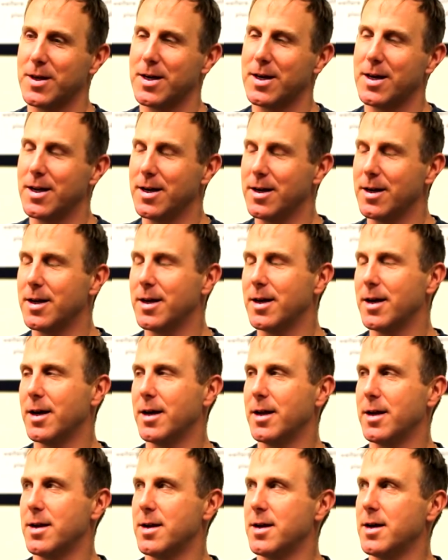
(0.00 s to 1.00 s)
and
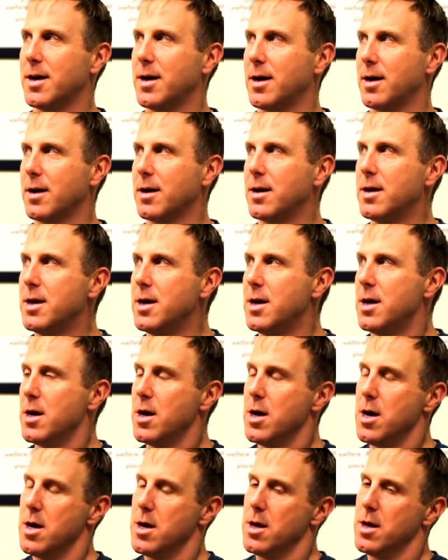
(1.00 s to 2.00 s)
and uh,
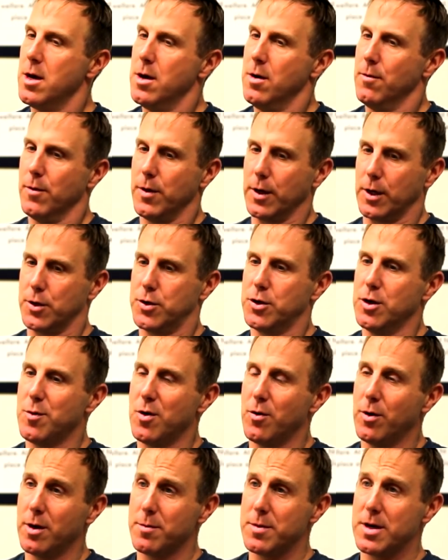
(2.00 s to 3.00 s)
the
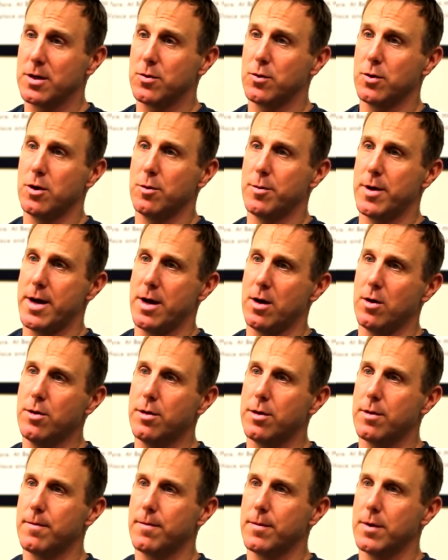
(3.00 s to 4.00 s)
consumer, really begins with human
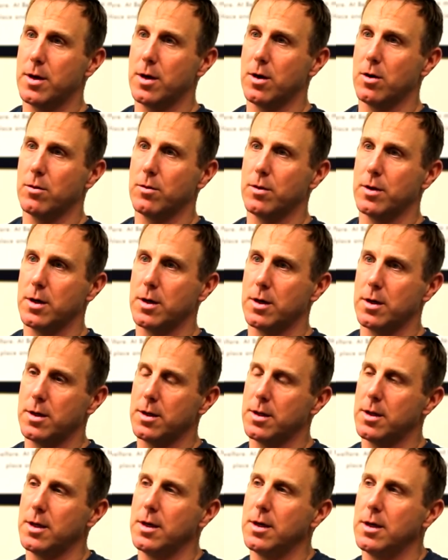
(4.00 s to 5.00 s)
health. You know, the
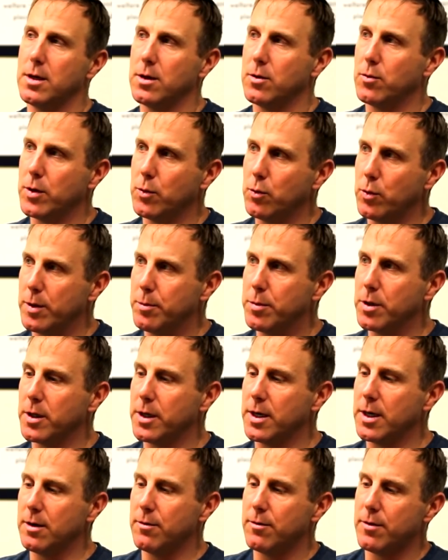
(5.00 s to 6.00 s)
the we
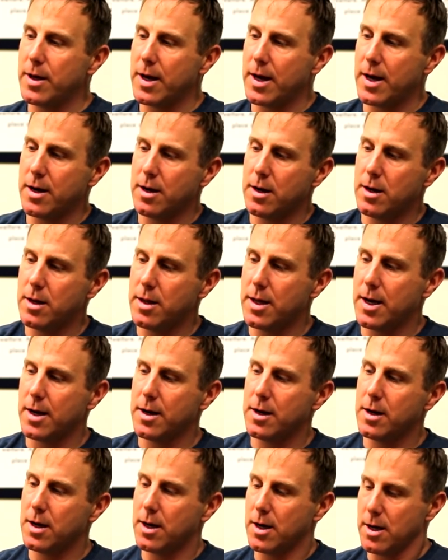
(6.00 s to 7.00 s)
believe that
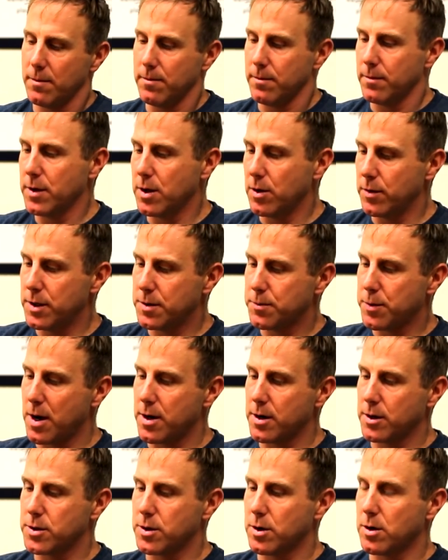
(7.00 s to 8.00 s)
that um, you know these
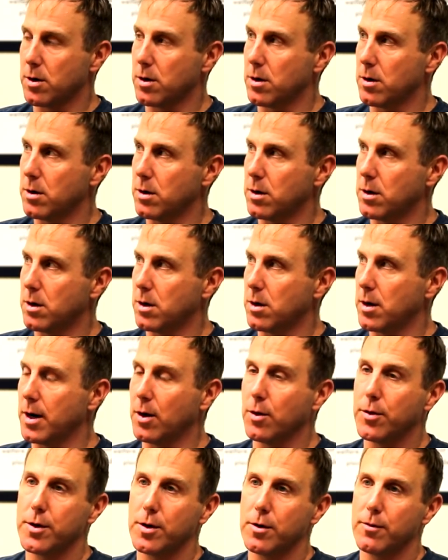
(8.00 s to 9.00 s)
products are are
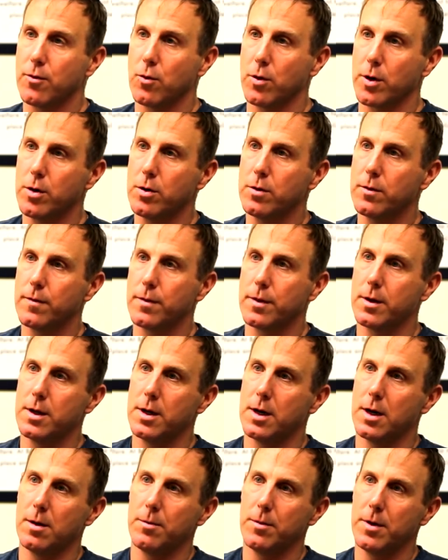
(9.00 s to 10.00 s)
healthier for you,
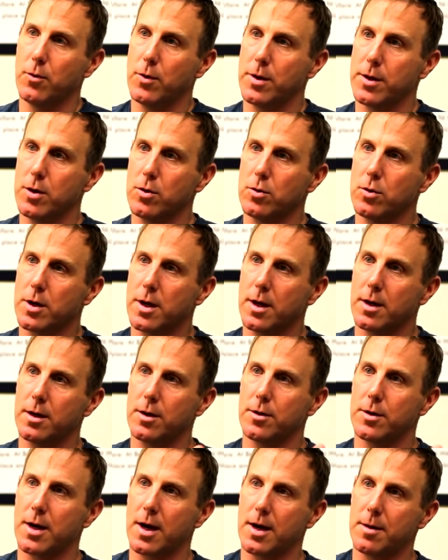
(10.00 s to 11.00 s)
um, and whether you look at
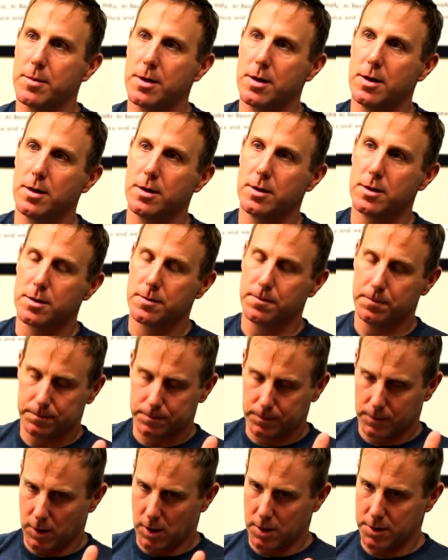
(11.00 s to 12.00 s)
you know diabetes,
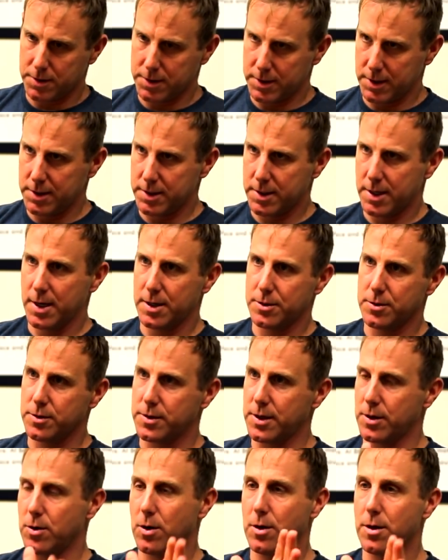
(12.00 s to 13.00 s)
heart disease, cancer,
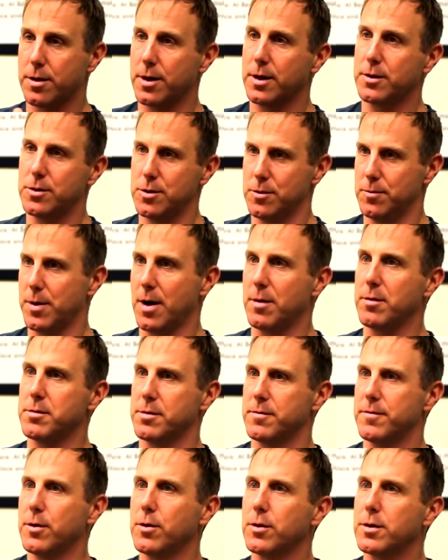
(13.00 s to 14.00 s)
etc., all the things you've
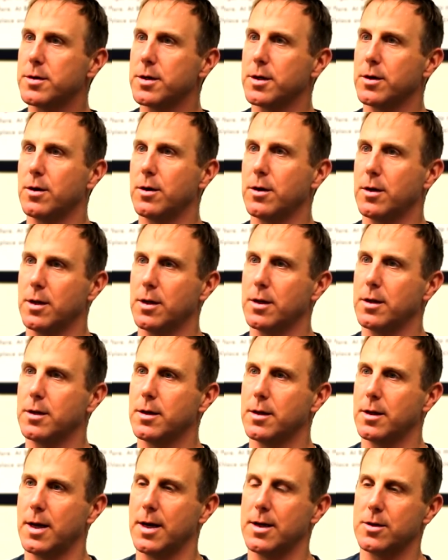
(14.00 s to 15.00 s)
probably been focusing on
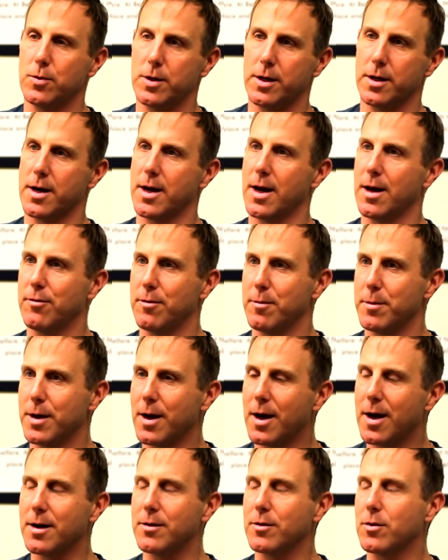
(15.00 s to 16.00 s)
in the last week and a half and
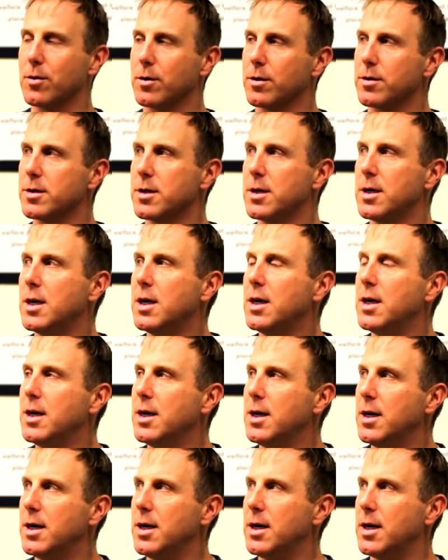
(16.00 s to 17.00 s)
beyond, of course.
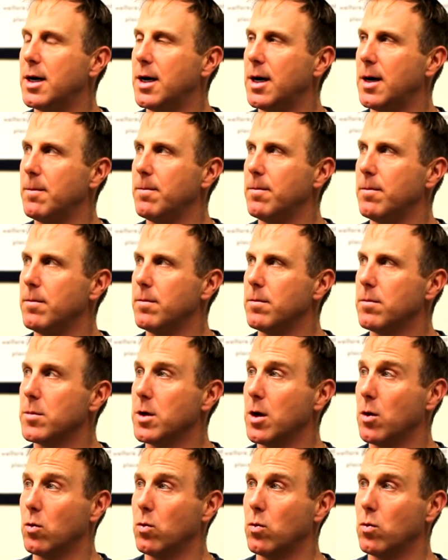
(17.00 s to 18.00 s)
Um,
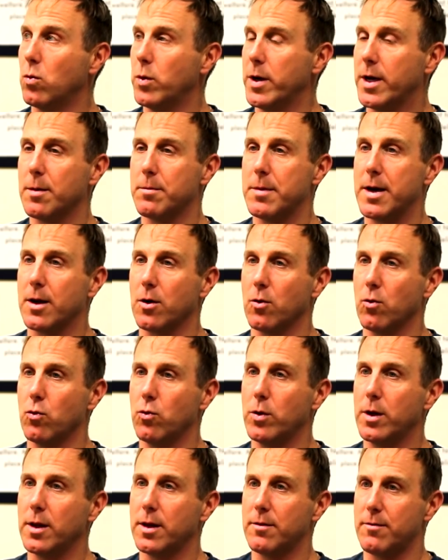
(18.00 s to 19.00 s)
you know, we can make a
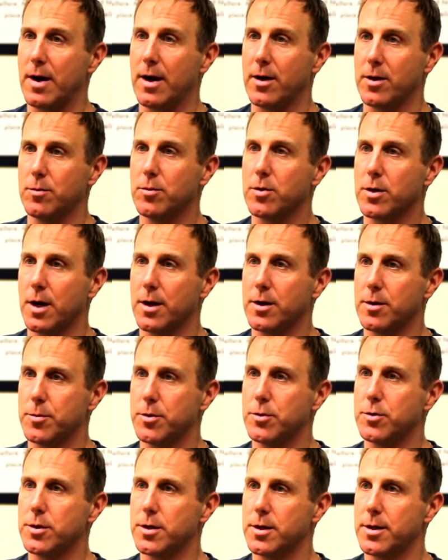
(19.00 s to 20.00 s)
really valuable
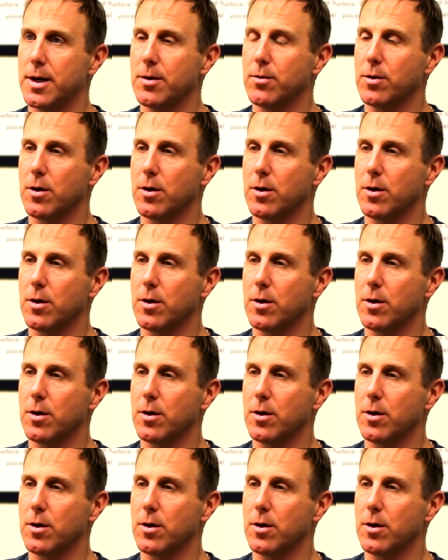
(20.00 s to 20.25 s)
contribution in that